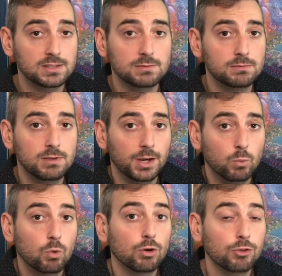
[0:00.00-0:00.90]
like
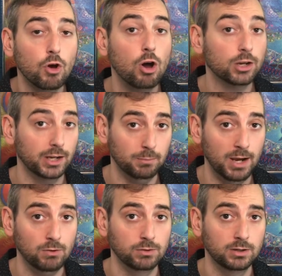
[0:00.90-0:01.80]
worth talking
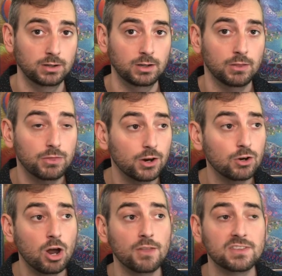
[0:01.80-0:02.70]
about, they're
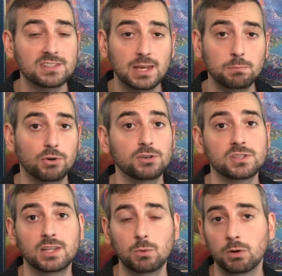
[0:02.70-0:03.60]
not the same person
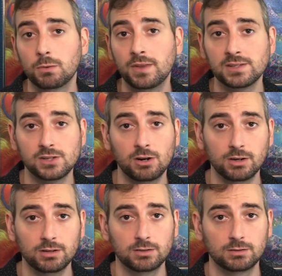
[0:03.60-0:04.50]
they were when they started.
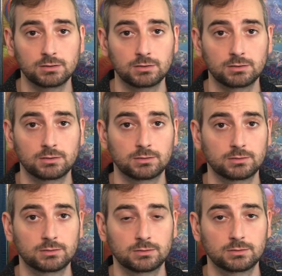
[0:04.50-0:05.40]

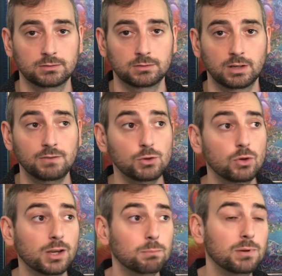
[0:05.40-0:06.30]
If you look
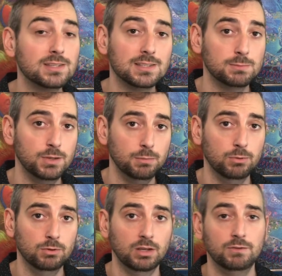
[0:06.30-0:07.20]
at business
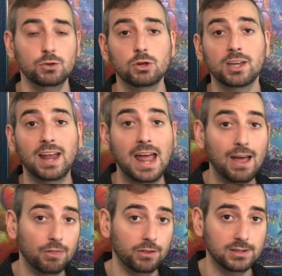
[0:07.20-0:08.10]
people, if you look at
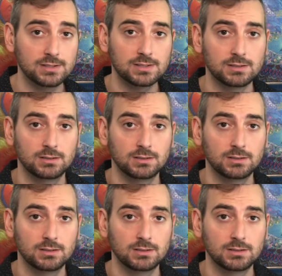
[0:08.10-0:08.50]
athletes,